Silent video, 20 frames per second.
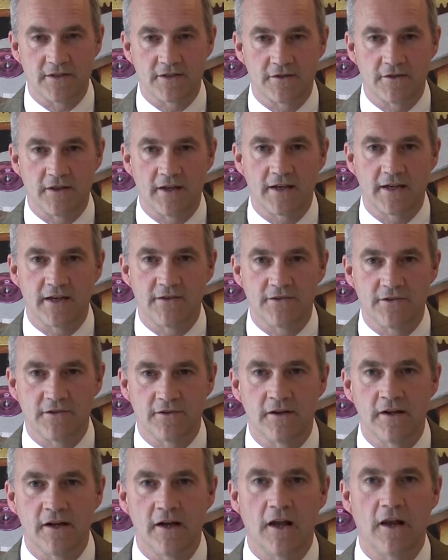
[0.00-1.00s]
So that gives
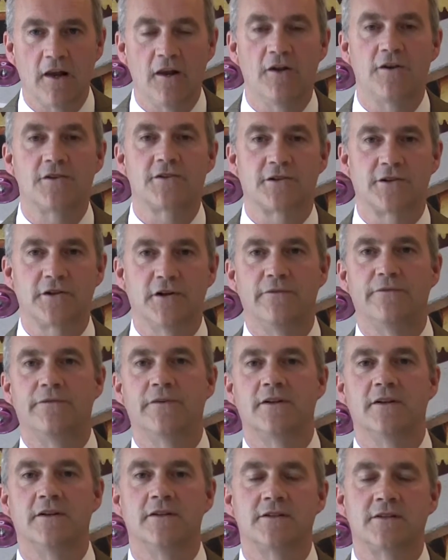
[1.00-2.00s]
you lots of
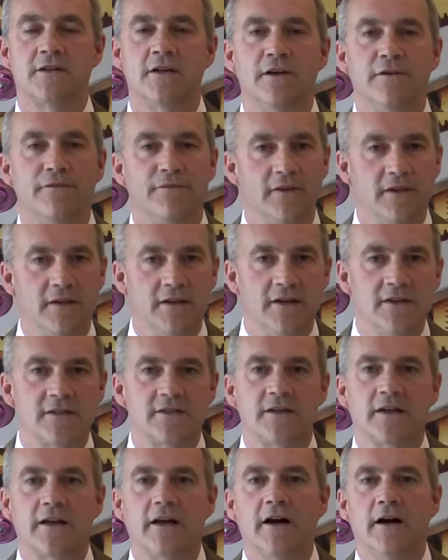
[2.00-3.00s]
confidence for years
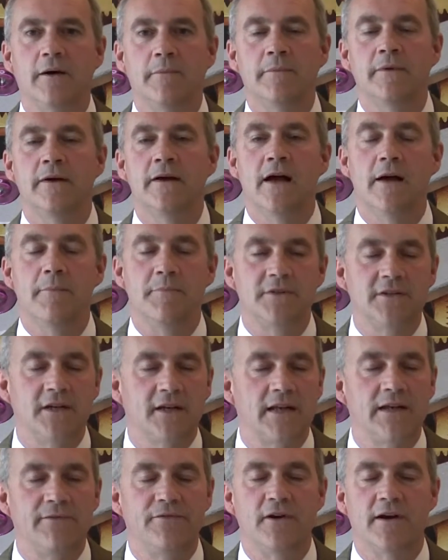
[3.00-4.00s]
to come,
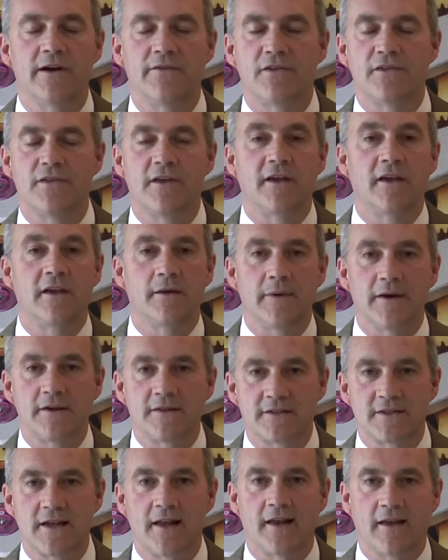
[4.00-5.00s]
particularly if you're ever thinking about
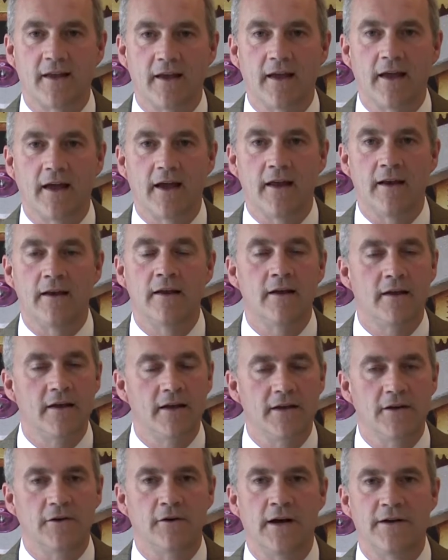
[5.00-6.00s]
selling it again,
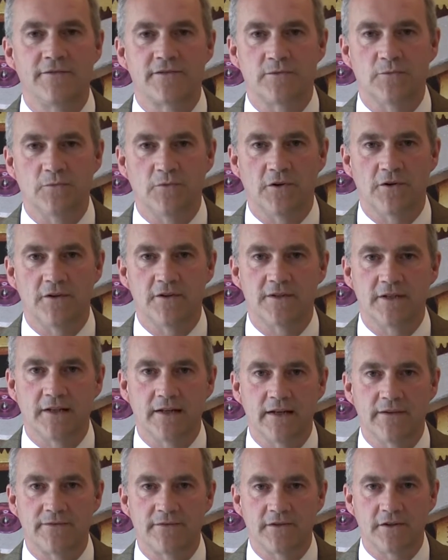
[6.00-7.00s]
it'll have some warranty
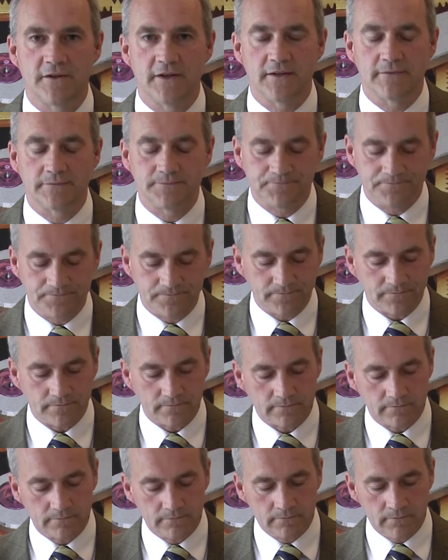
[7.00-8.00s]
left on it.
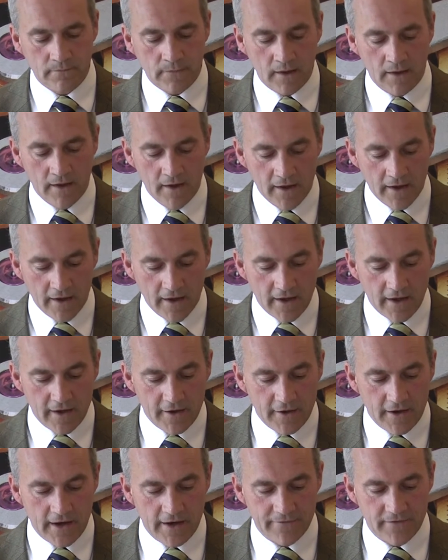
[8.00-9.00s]
Here
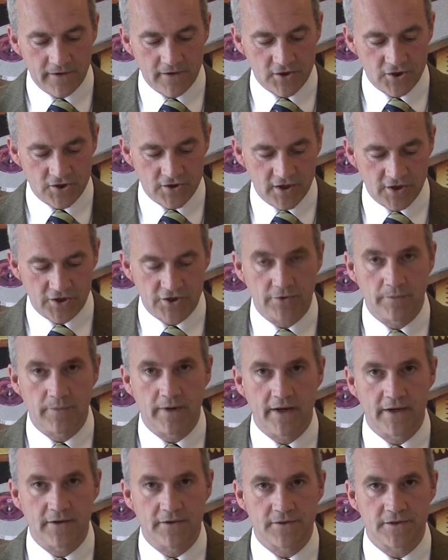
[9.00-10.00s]
you have the instruction
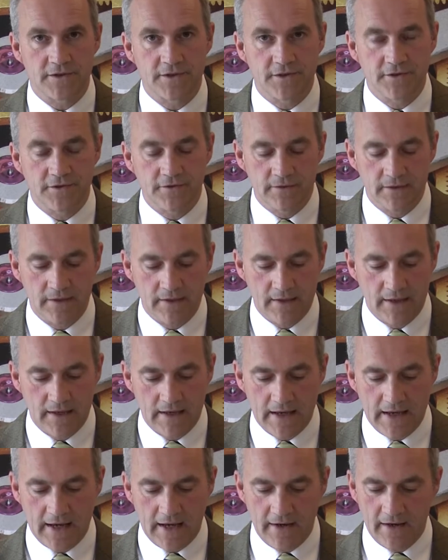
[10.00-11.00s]
manual too,
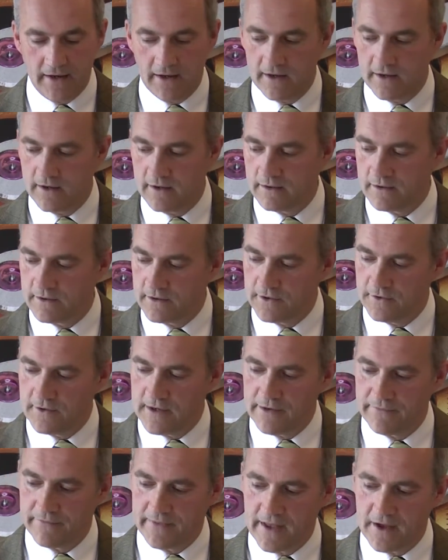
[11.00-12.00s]
and here you
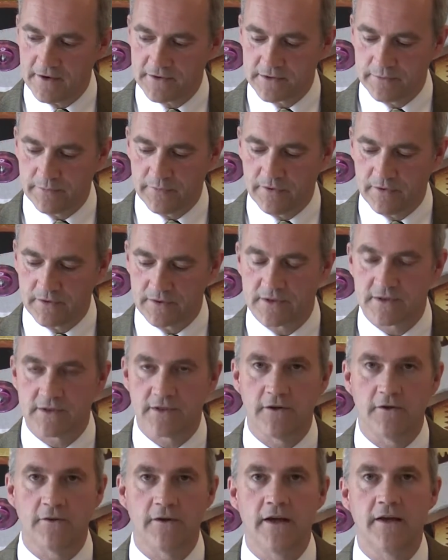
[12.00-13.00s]
have the outer box.
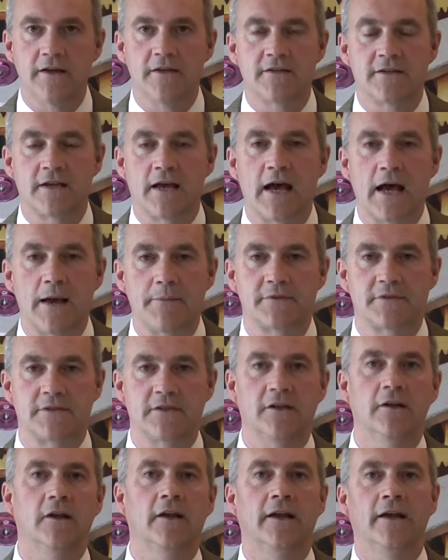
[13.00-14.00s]
So it is
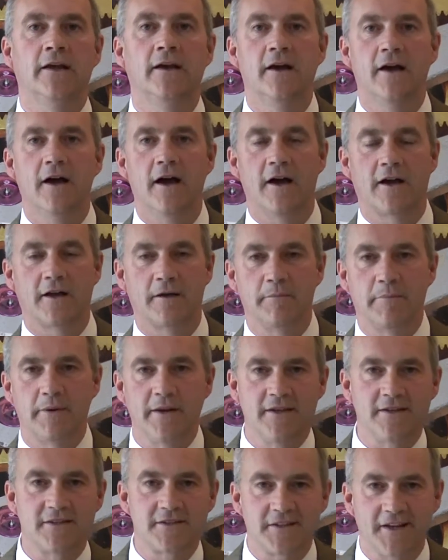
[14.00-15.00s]
absolutely a
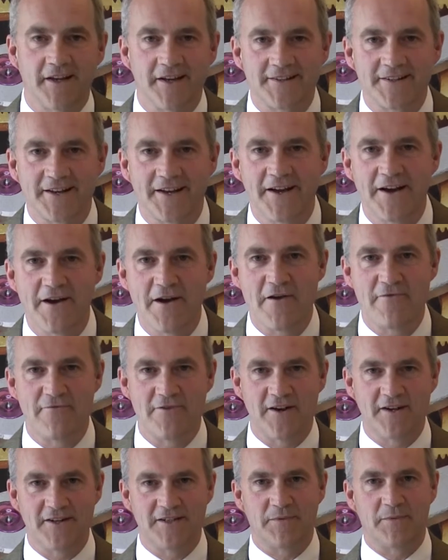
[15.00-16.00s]
complete set,
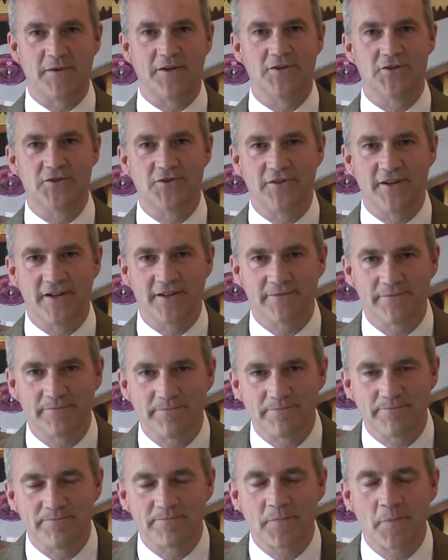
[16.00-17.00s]
ready to be enjoyed.
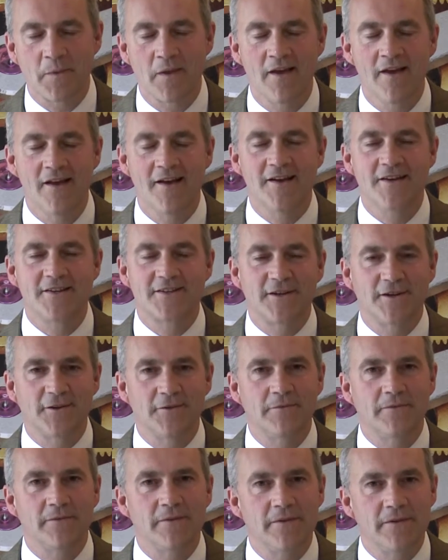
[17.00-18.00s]

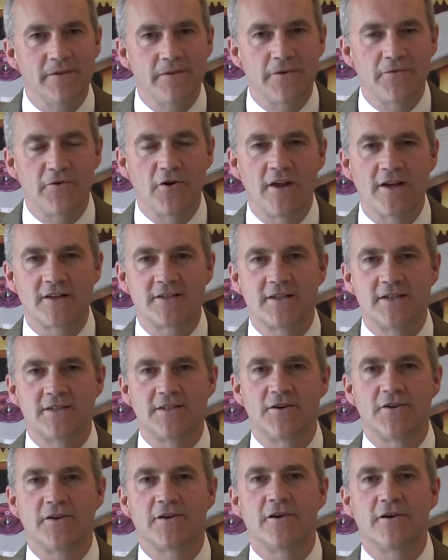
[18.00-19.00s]
So the Rolex
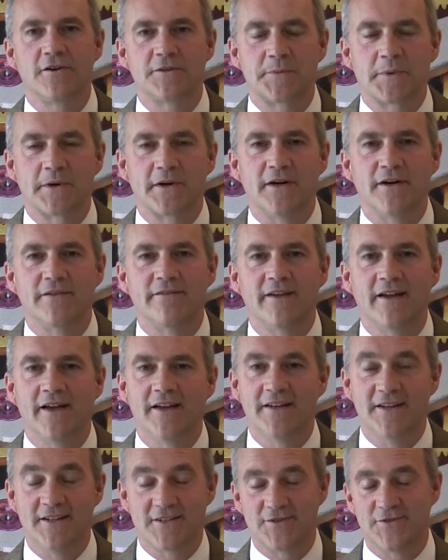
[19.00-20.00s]
Daytona Cosmograph, it
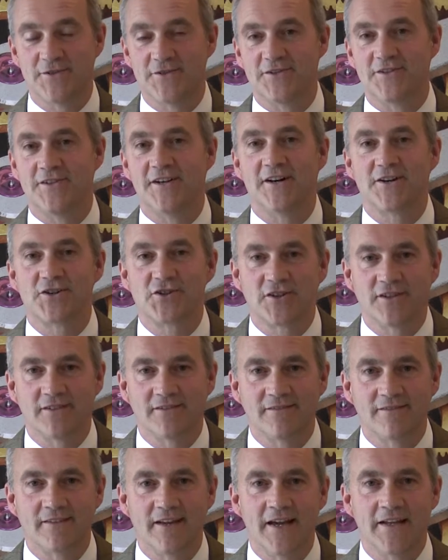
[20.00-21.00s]
needs no introduction.
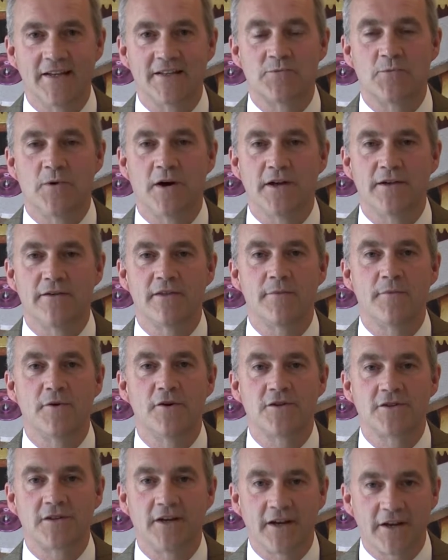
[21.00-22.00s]
It is one of the
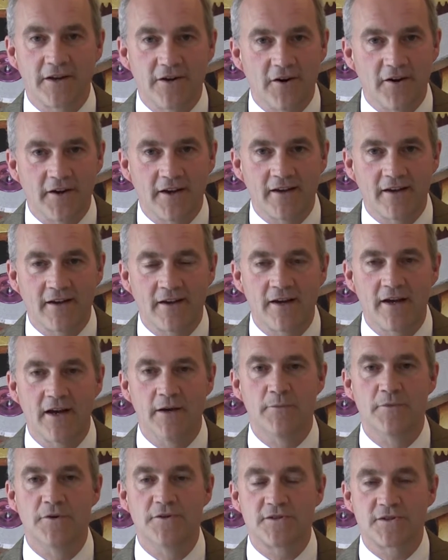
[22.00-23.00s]
most iconic and
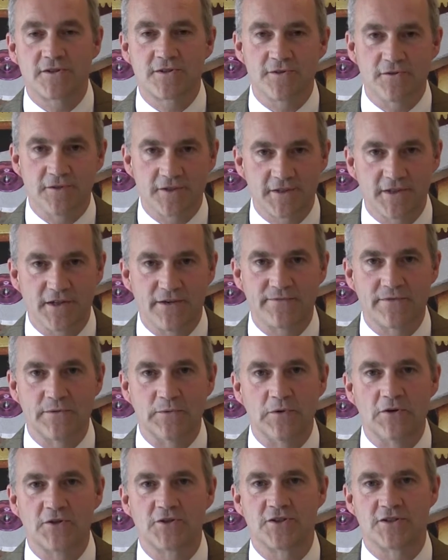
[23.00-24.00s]
most sought after
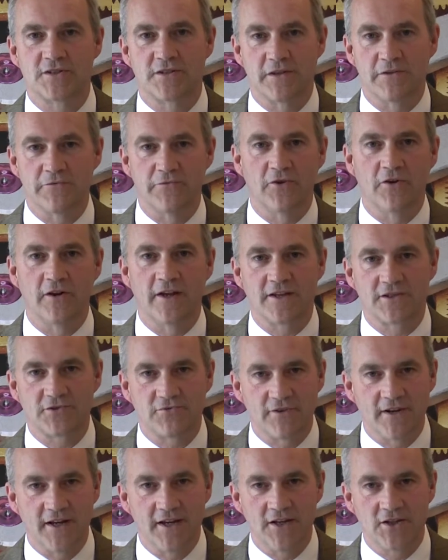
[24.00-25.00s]
watches in the Rolex
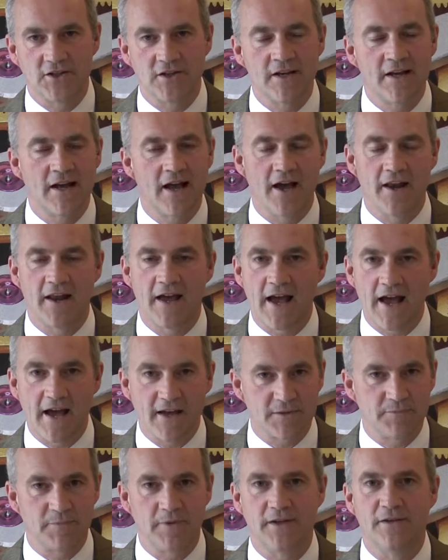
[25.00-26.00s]
range, and it
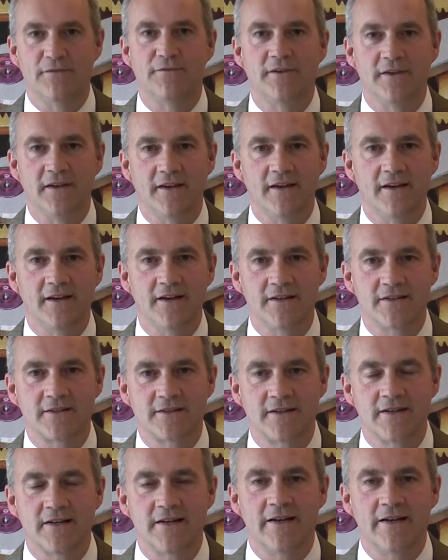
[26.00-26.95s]
has been for years,